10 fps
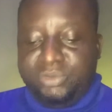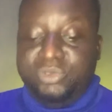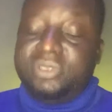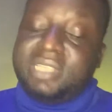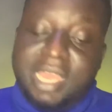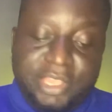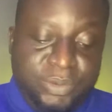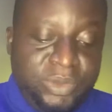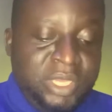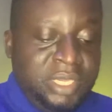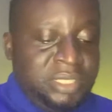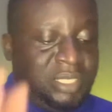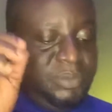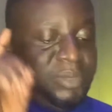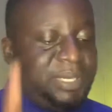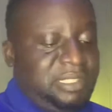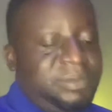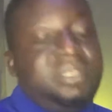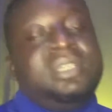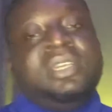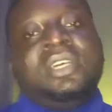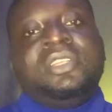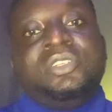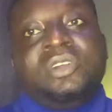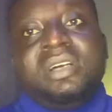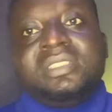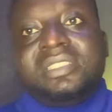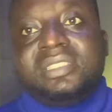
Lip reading: Don't argue. Tip number three, don't